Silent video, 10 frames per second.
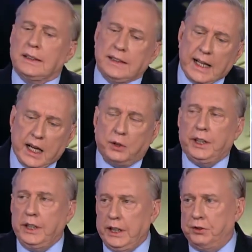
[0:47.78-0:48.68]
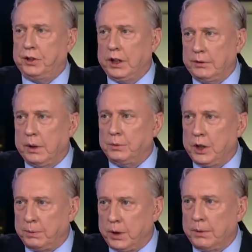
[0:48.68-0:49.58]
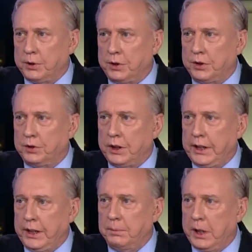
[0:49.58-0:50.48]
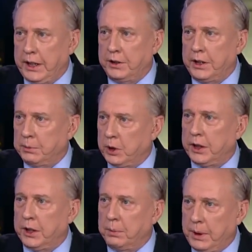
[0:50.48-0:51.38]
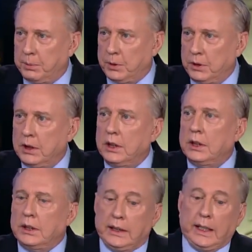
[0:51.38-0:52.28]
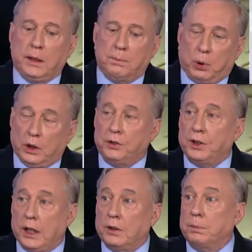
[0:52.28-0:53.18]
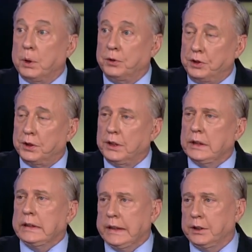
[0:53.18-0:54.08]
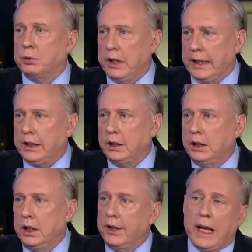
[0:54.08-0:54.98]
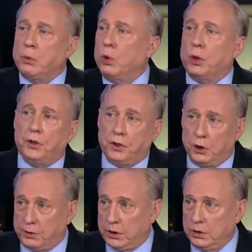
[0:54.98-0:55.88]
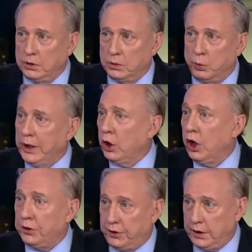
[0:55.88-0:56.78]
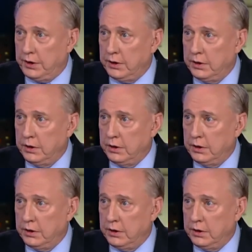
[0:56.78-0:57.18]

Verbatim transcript: Now he needs to live up to the promises that he made to the American people and pull us out of both Syria and Iraq. That war is over. We lost it.